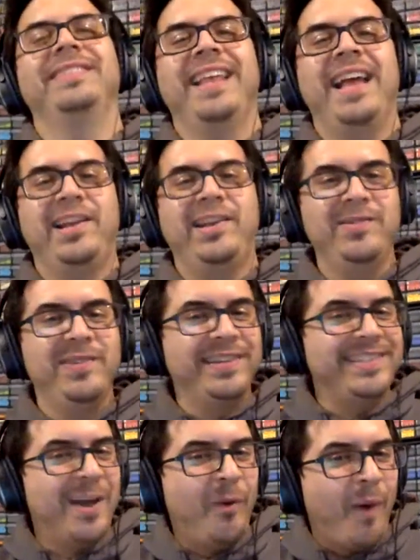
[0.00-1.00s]
and I couldn't really
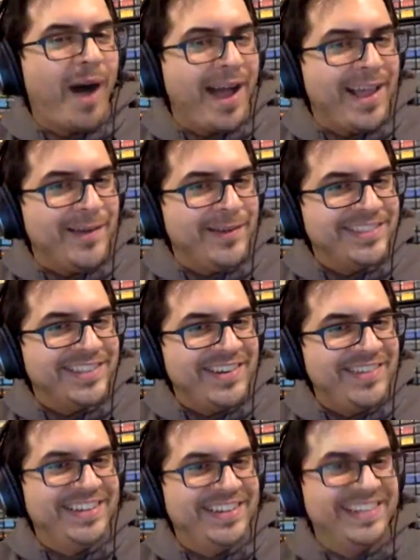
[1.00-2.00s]
tell why he was nervous,
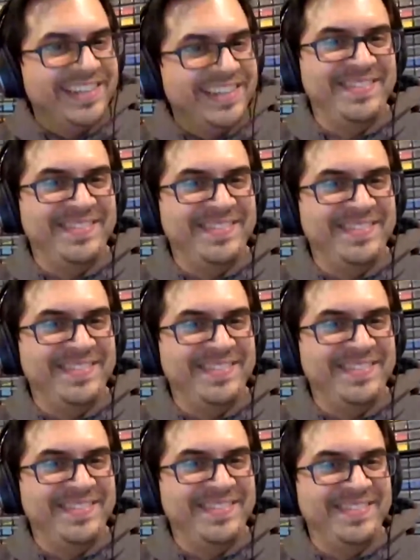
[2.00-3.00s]
but he was
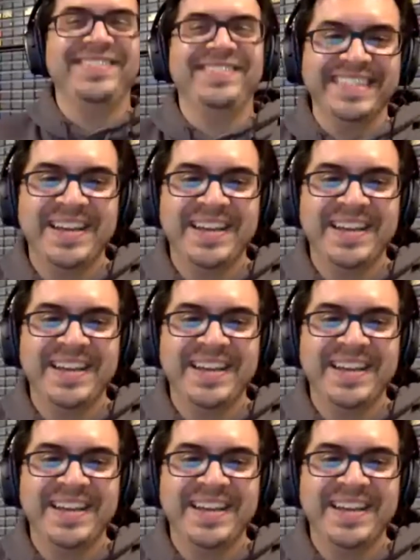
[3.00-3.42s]
so nervous.